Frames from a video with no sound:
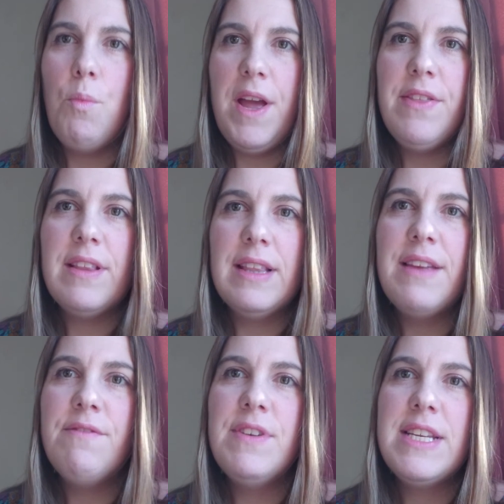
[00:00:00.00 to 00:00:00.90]
with
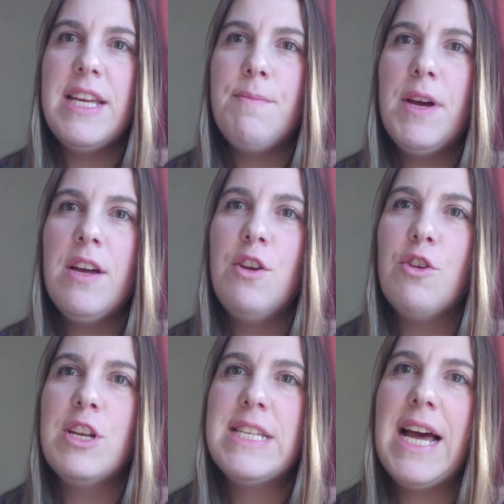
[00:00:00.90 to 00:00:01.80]
lymphedema who
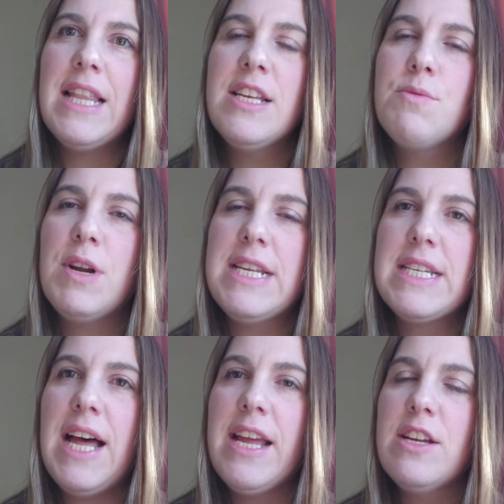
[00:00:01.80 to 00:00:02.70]
could tell us what
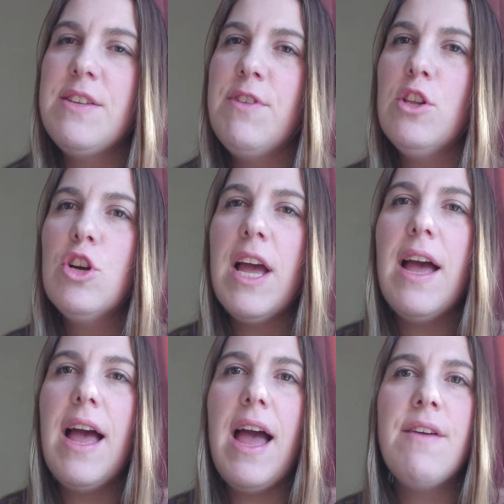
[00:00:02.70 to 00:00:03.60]
it's like, because if you look
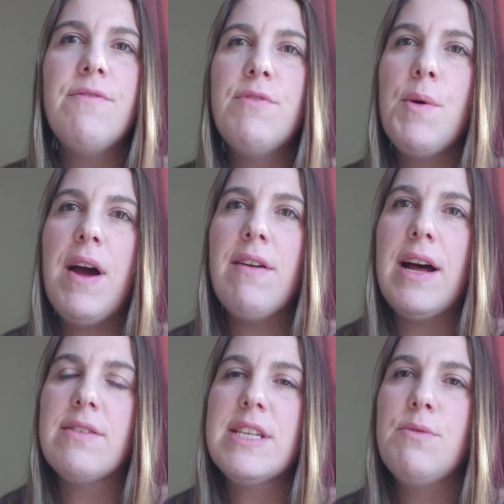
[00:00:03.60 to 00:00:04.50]
at everywhere
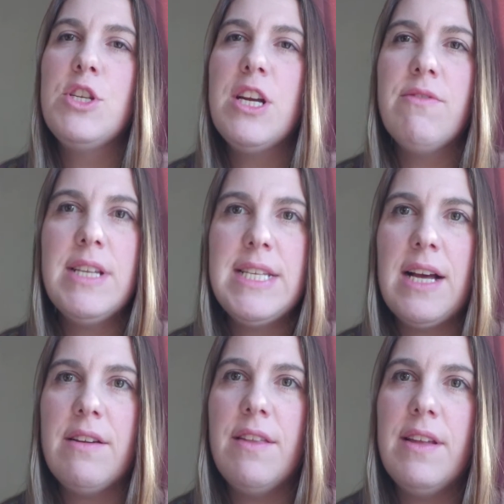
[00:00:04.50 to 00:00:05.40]
else, it would generally
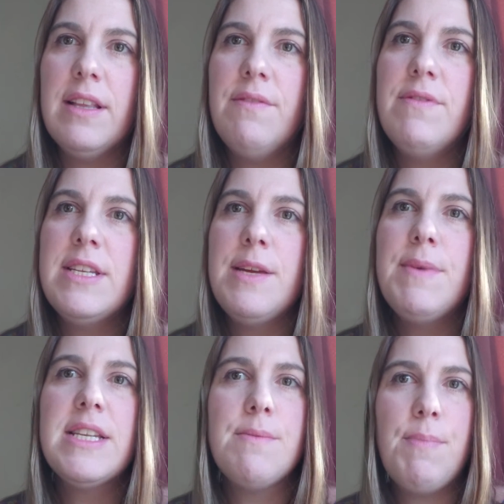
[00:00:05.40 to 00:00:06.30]
tell you that
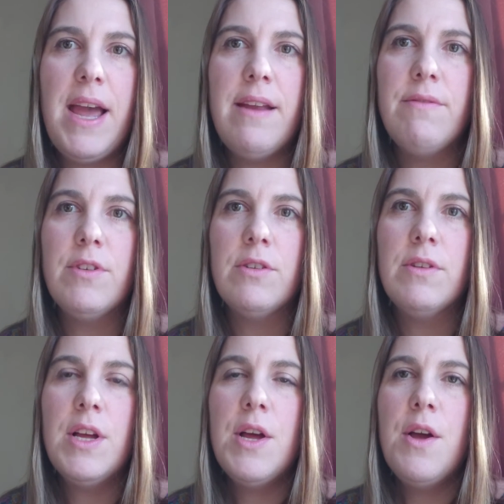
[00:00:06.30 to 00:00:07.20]
lymphedema isn't painful,
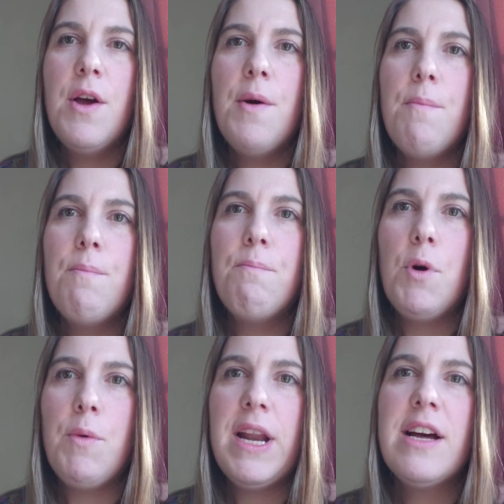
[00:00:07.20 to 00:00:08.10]

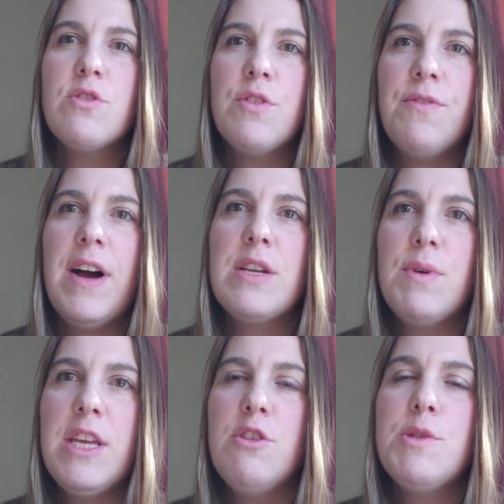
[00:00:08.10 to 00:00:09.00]
but in actual fact
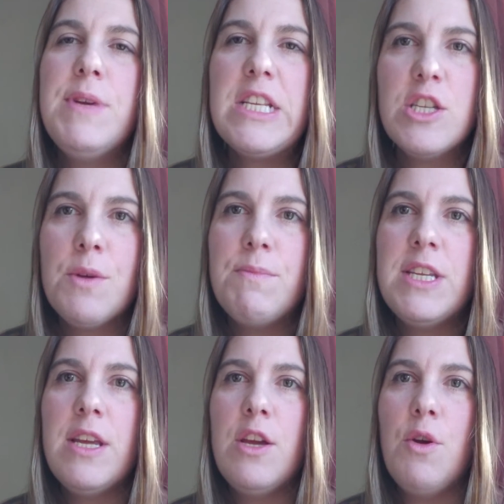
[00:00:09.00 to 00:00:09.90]
when you speak to
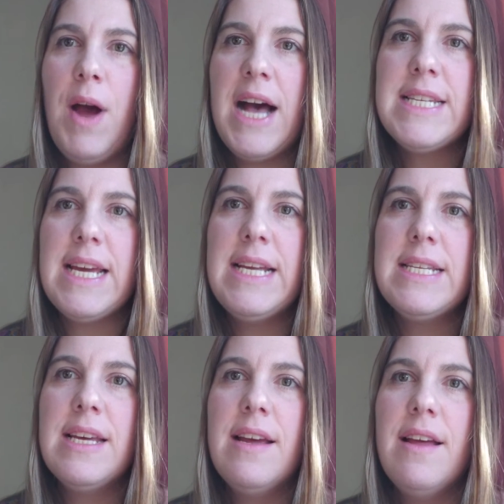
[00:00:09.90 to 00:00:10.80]
somebody who has
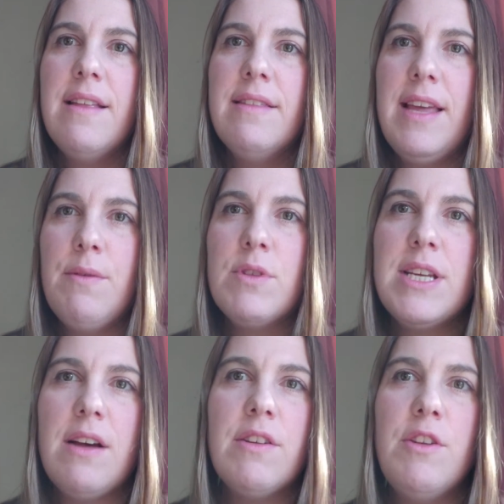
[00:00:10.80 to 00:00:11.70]
it, they will
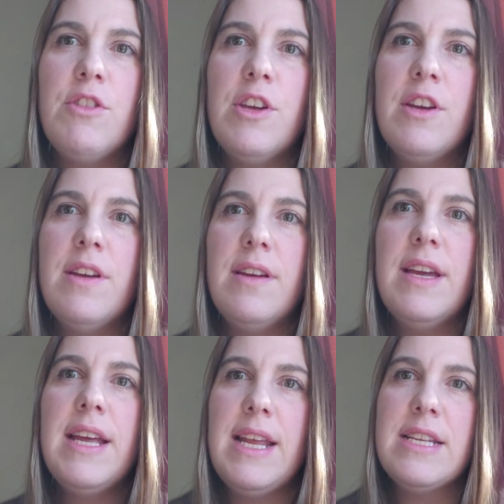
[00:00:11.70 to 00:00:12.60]
tell you that
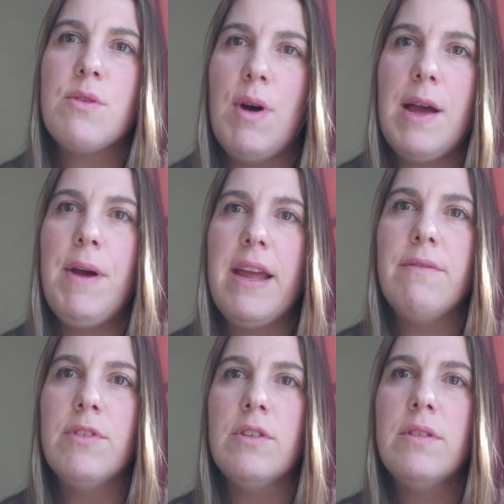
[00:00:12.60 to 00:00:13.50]
it is quite
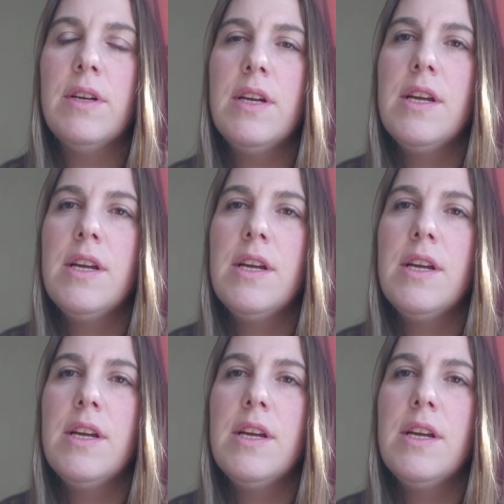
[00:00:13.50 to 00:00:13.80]
painful.